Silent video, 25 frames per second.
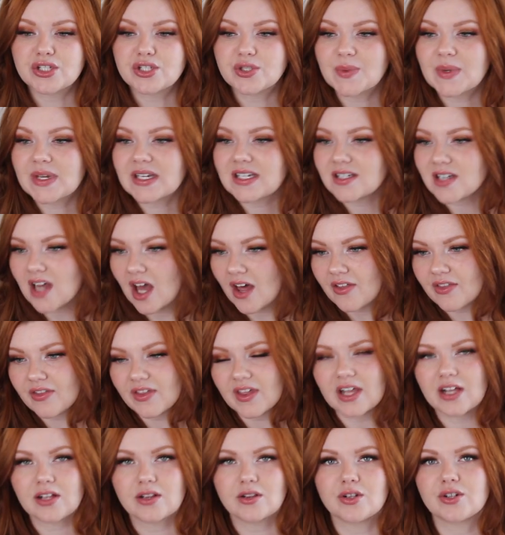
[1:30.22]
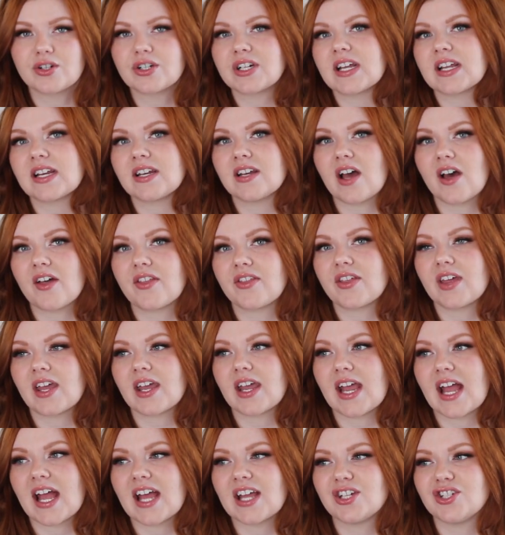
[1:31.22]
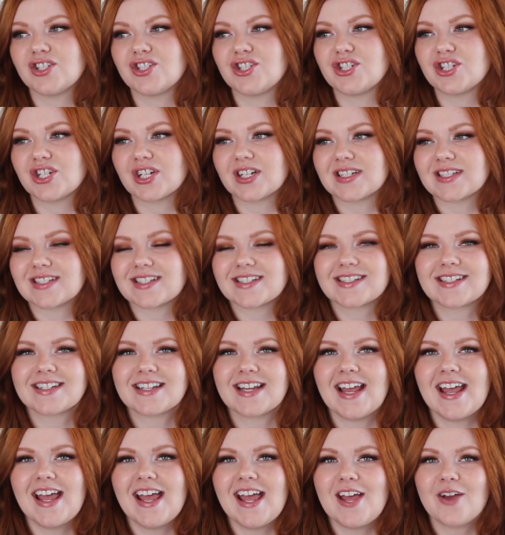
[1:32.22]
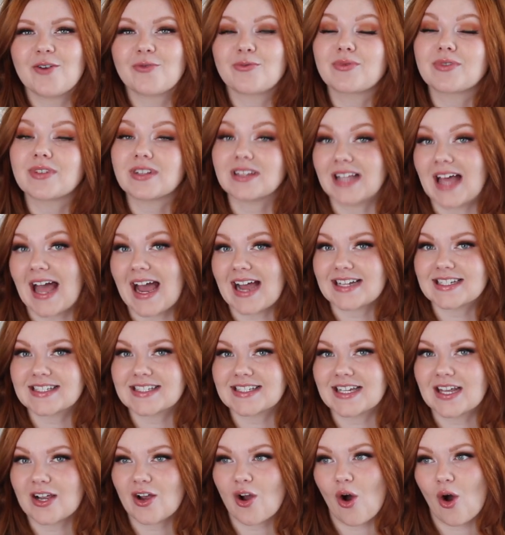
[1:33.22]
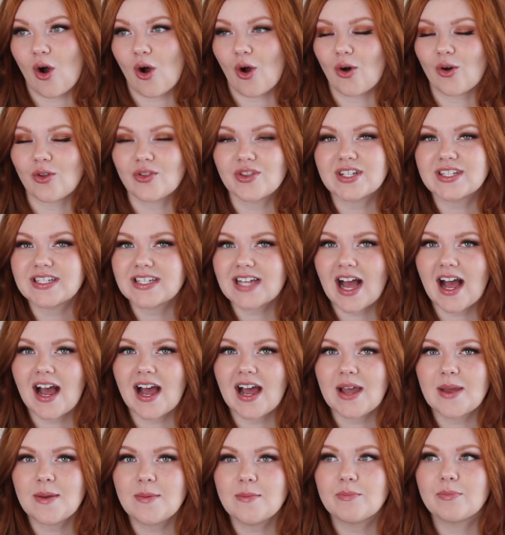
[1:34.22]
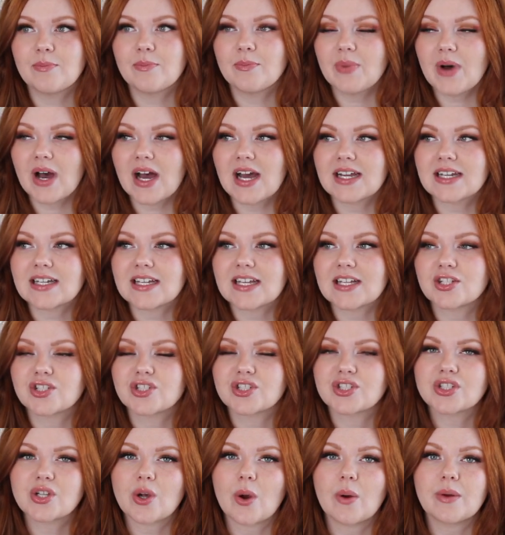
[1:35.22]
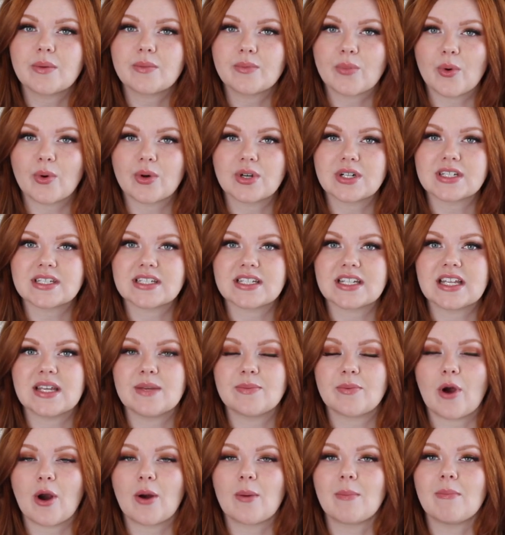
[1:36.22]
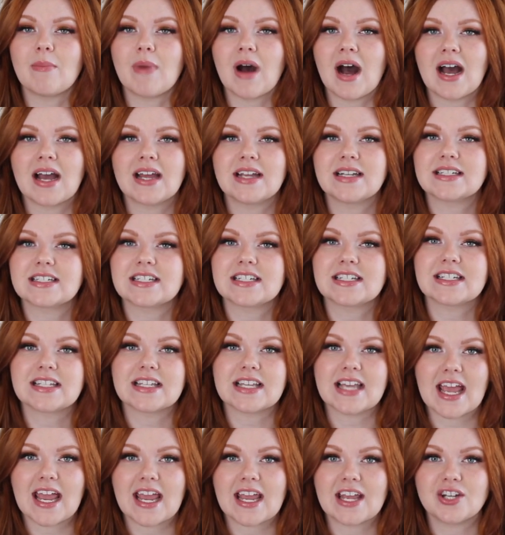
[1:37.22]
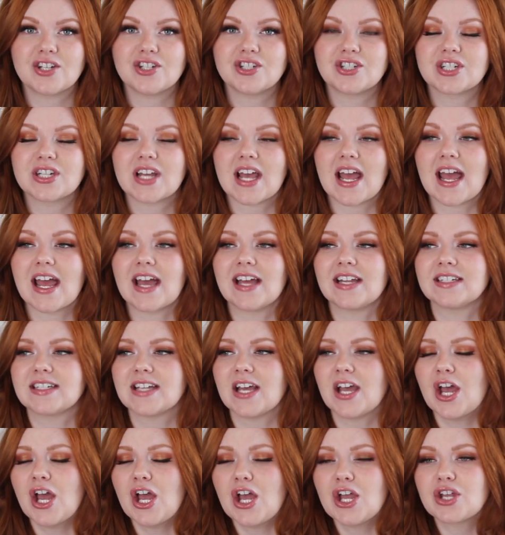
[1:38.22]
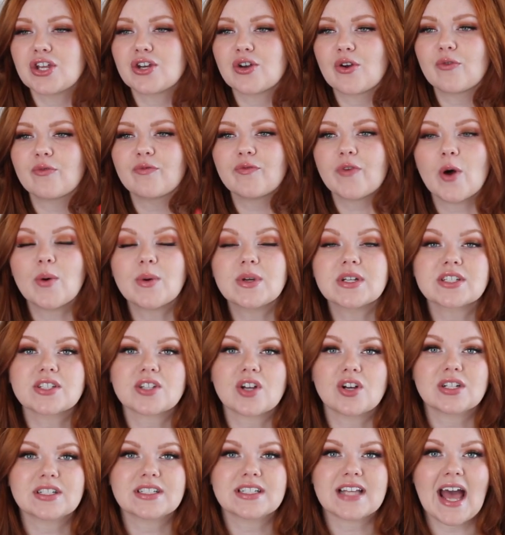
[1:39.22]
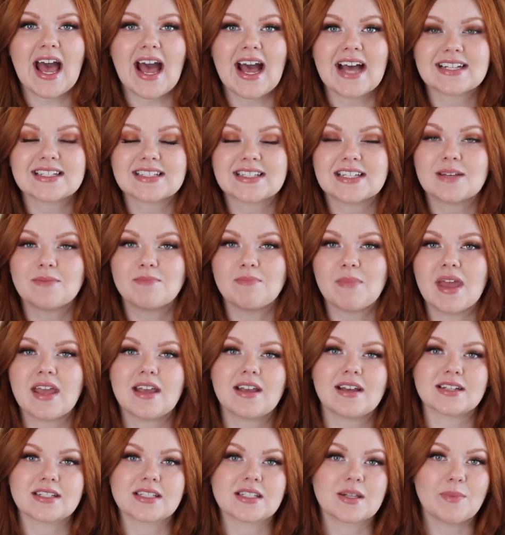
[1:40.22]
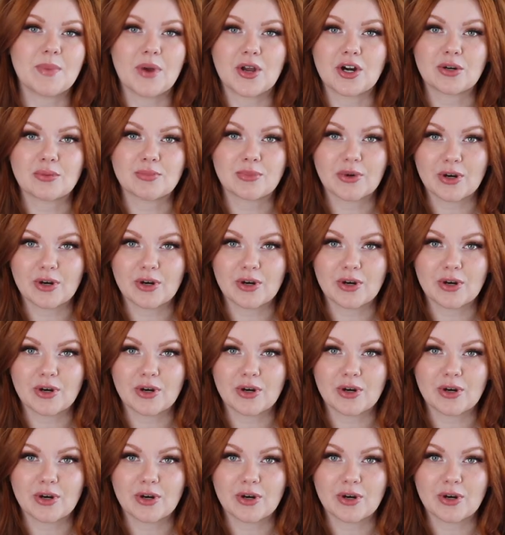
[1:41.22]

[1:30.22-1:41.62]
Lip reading: doing nothing, learning nothing, and just relaxing all the time. But it's so important to keep our mind engaged and, you know, focus on tasks that make us a better